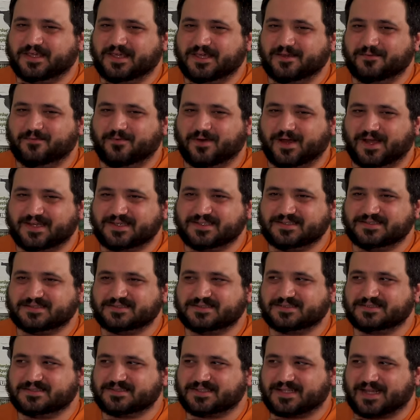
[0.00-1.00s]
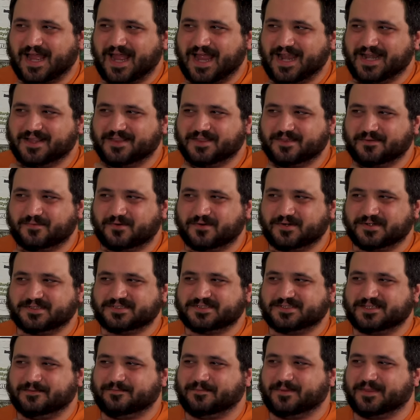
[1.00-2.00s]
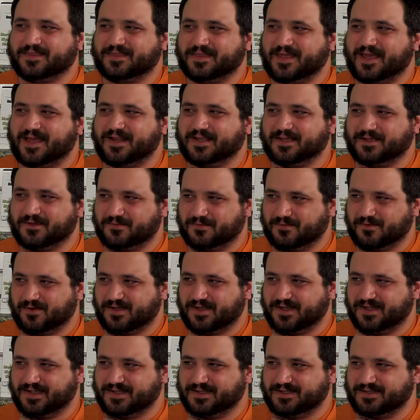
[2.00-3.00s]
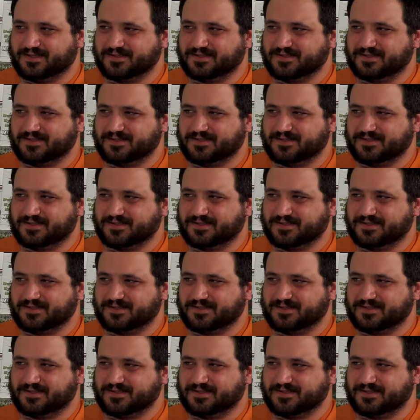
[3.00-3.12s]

he was kind of the more sympathetic one.